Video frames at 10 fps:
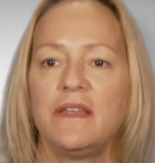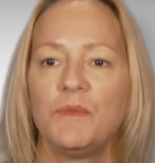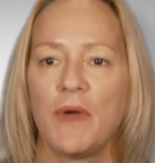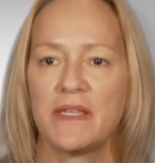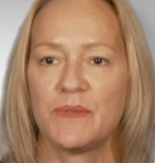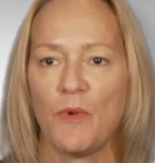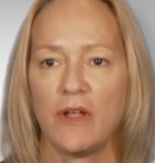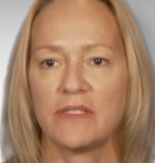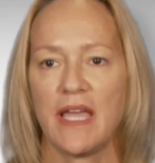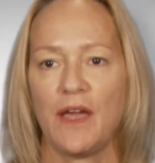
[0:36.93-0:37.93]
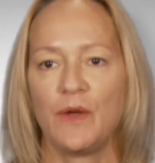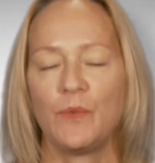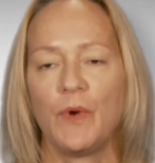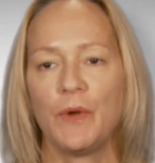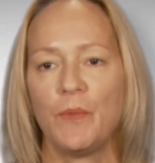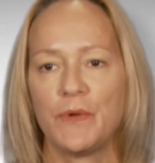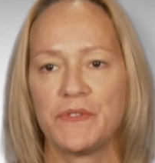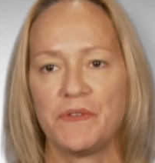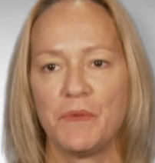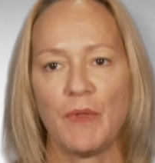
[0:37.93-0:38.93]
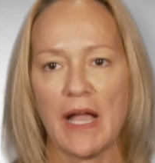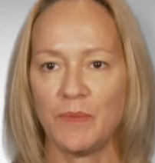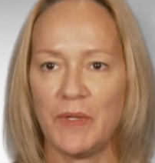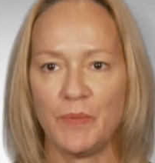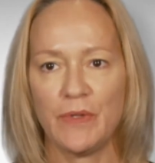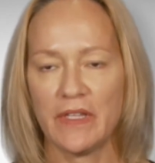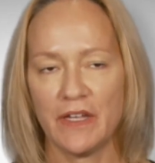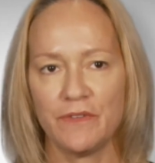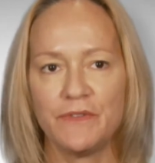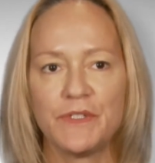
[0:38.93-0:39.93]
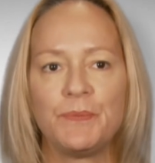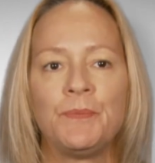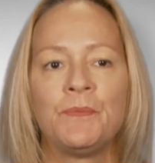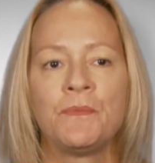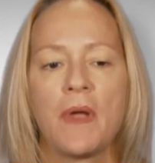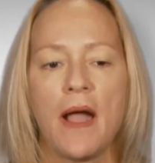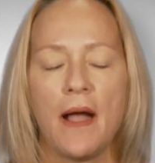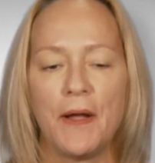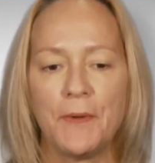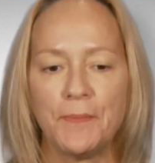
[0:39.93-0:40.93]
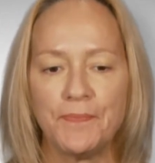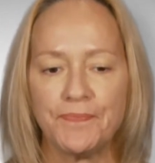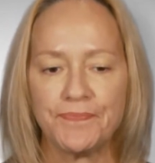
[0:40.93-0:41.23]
in my small town where most of the black people lived. And